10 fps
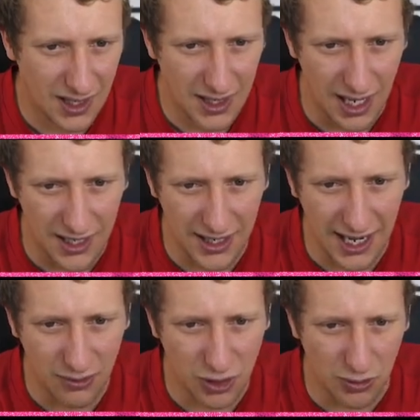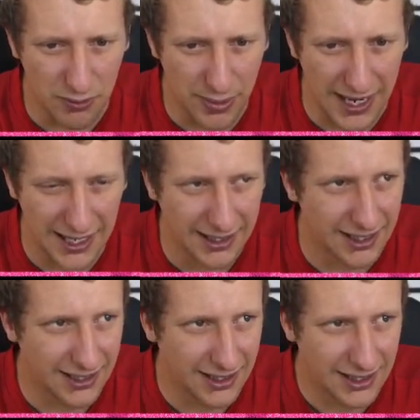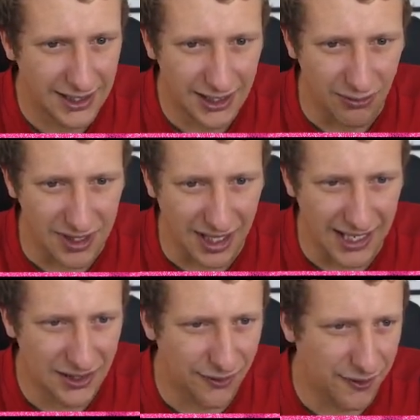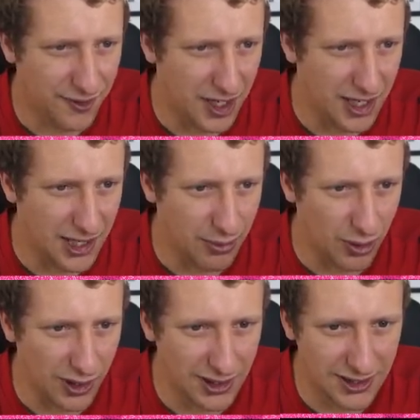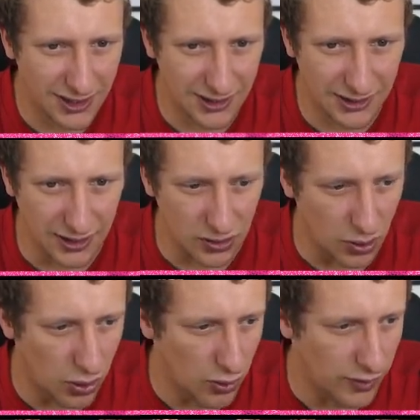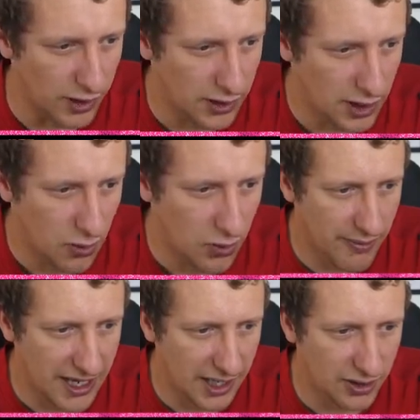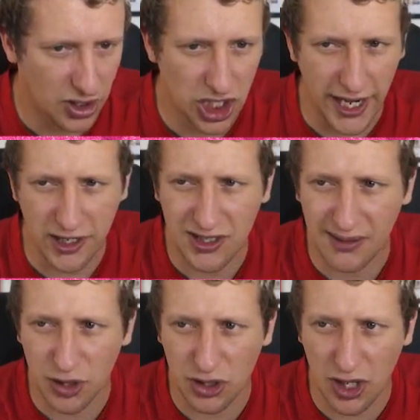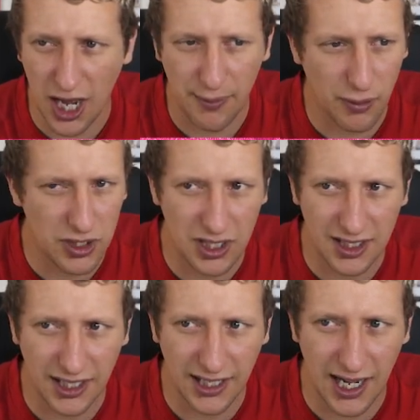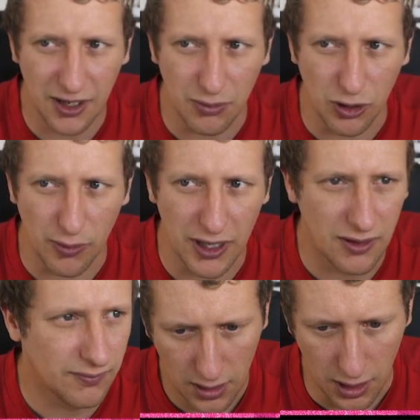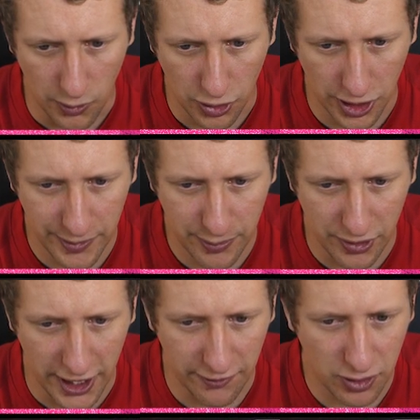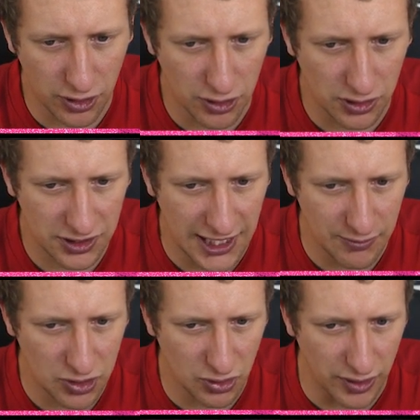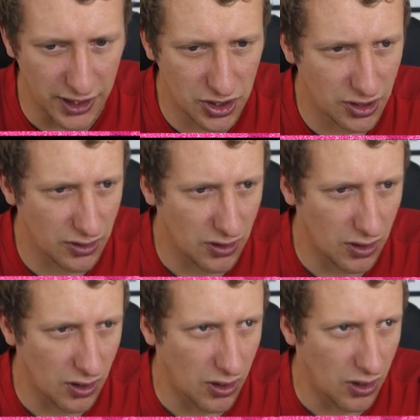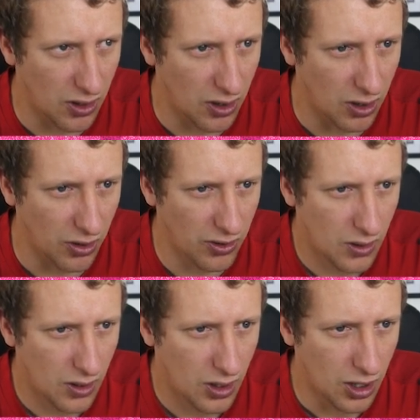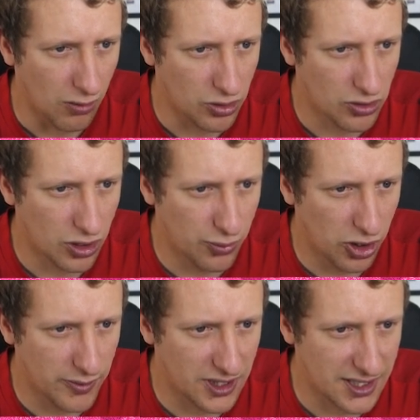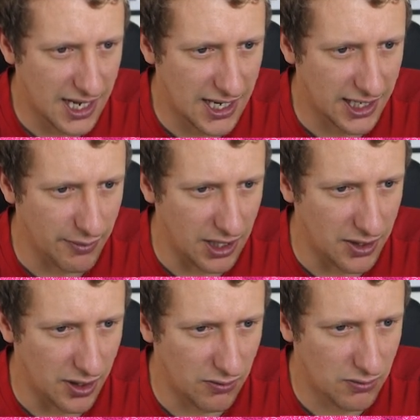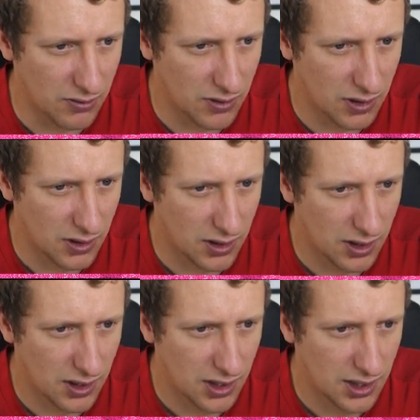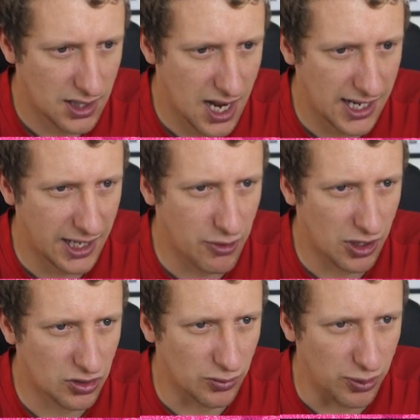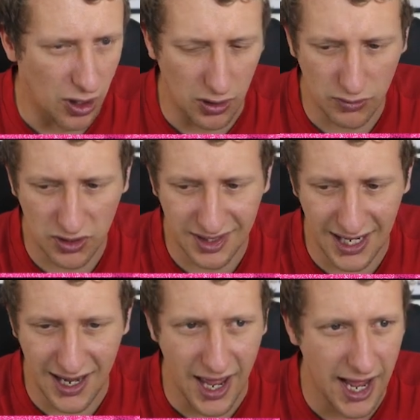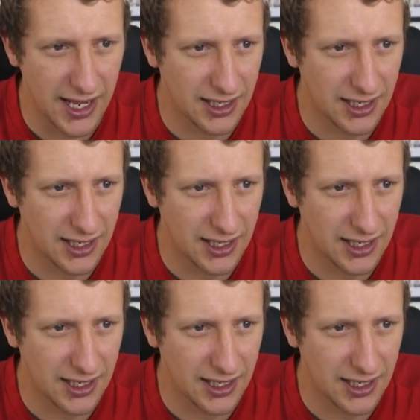Headed out, it's coming back. Into the last 15 here, boys. It's over. We're make a little change because I'm just not happy with Jesse Lingard at the moment. And we're going to be brave. We're going to go Sam Surridge on. And we're just going to put him as a target man, Target man on support. Just sitting there.